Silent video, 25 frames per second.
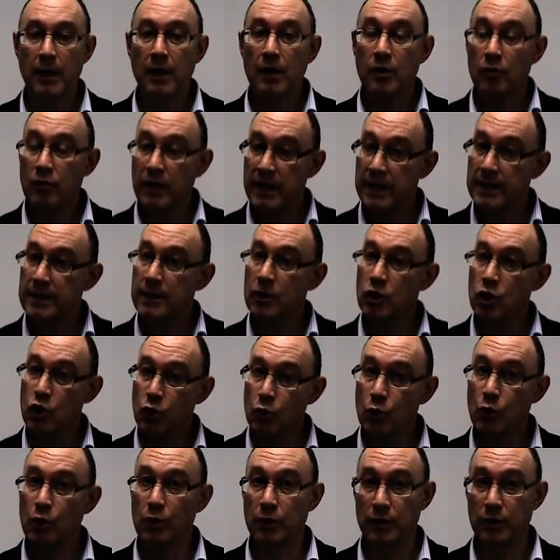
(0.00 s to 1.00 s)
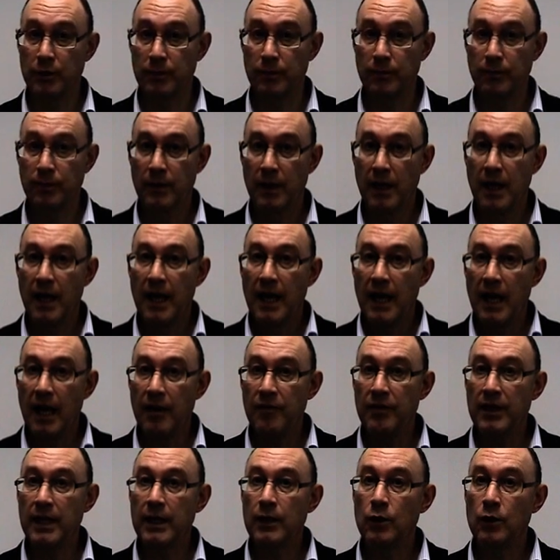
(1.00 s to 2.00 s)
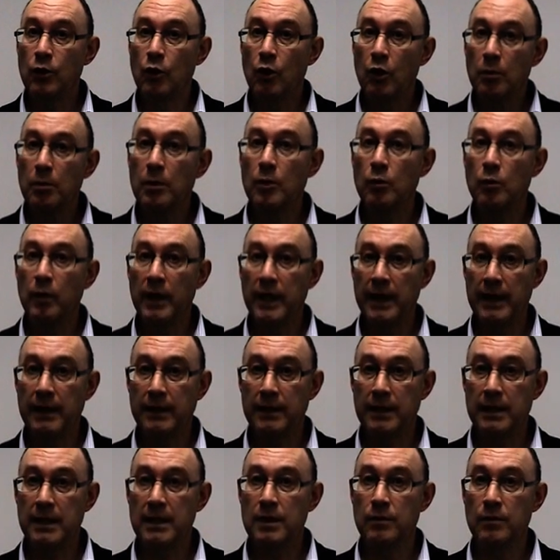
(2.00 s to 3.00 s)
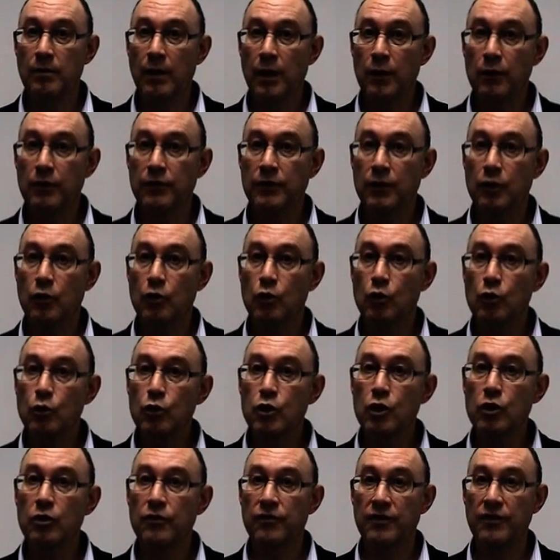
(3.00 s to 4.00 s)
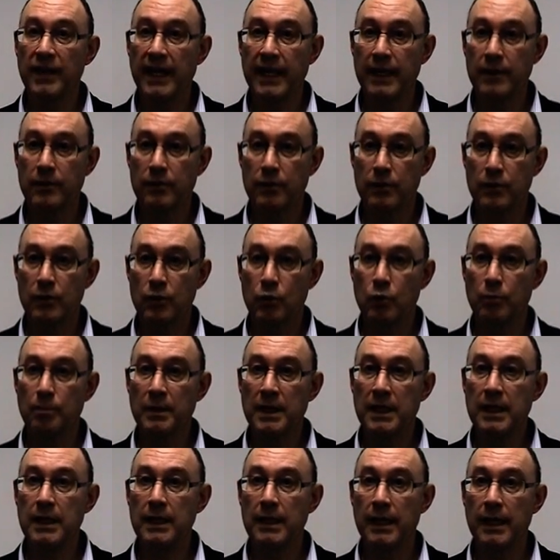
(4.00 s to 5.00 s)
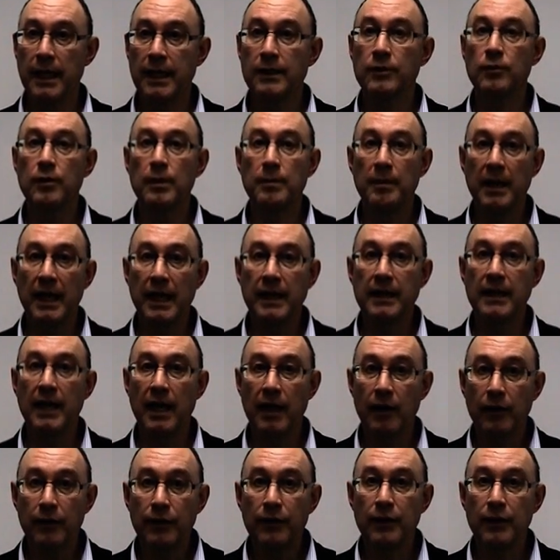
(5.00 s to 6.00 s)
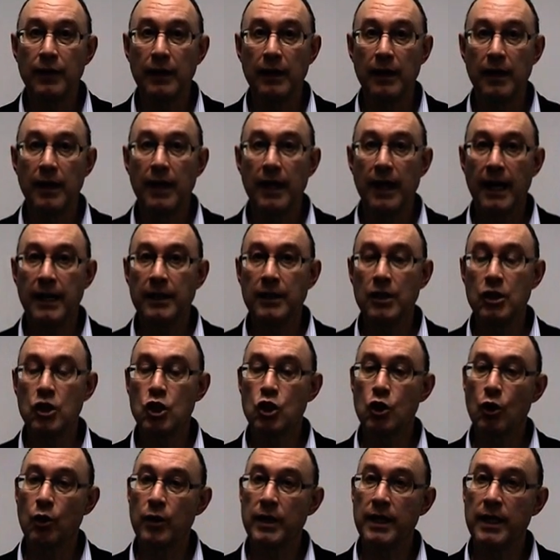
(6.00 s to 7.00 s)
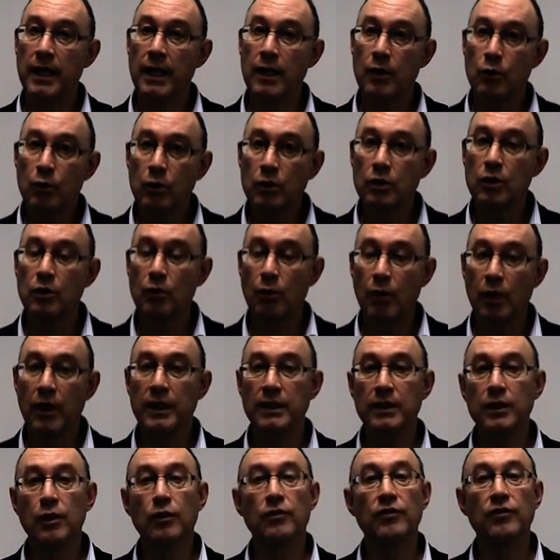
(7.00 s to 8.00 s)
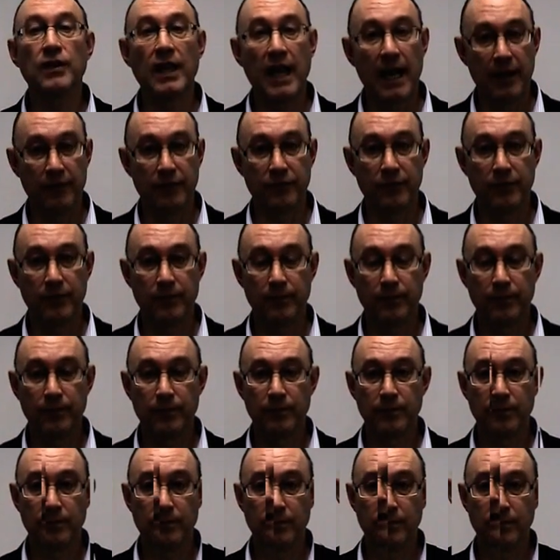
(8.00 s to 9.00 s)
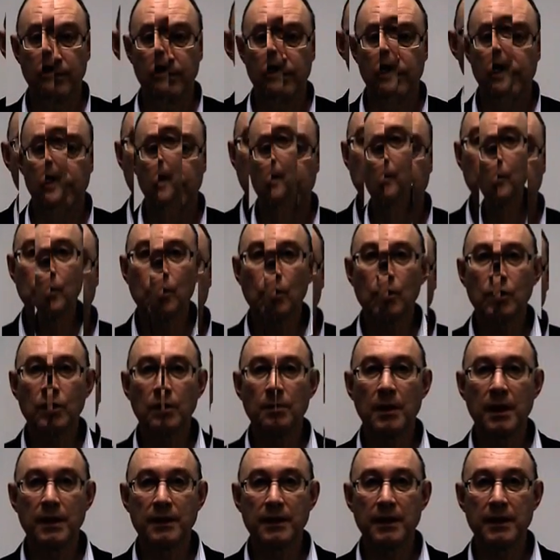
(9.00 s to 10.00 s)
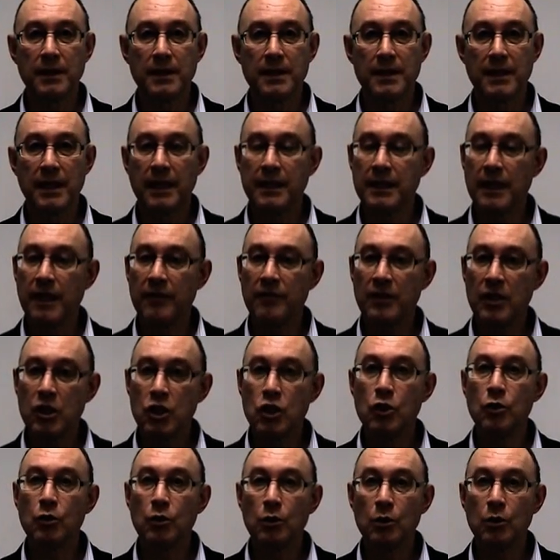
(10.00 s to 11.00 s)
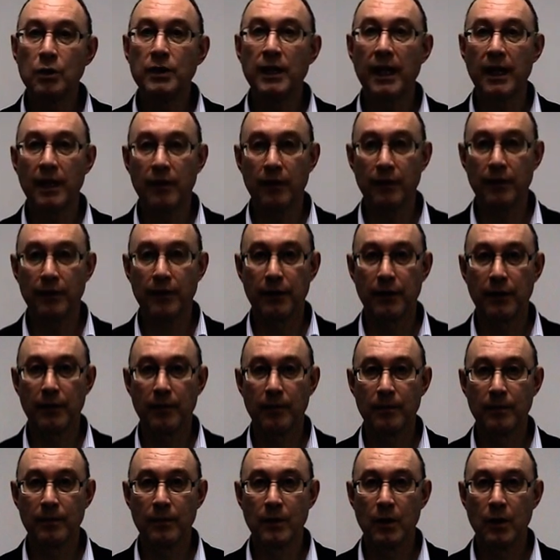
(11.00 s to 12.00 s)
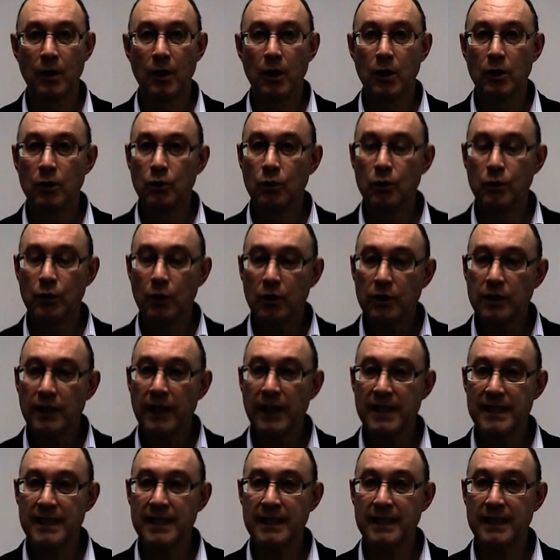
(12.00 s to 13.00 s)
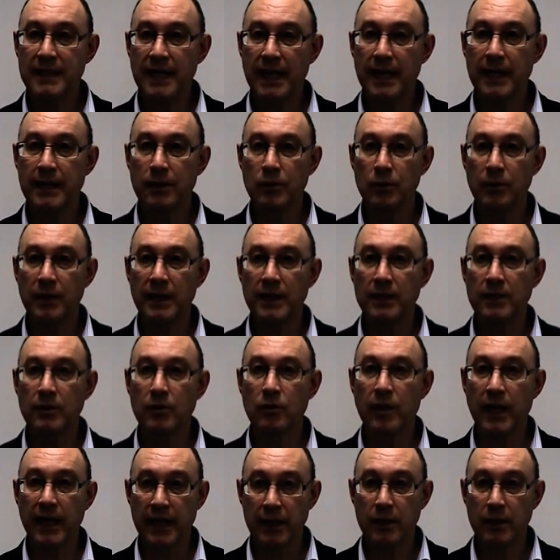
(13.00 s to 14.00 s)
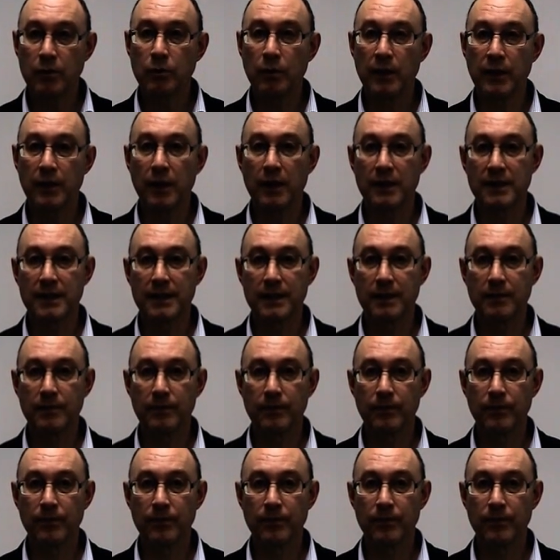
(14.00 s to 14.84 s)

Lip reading: Rest assured, having a normal weight is one of the crucial factors to be and remain healthy and enjoy a good quality of life. I am Dr. Mattes and I wish you good health. Do not hesitate to interact with us.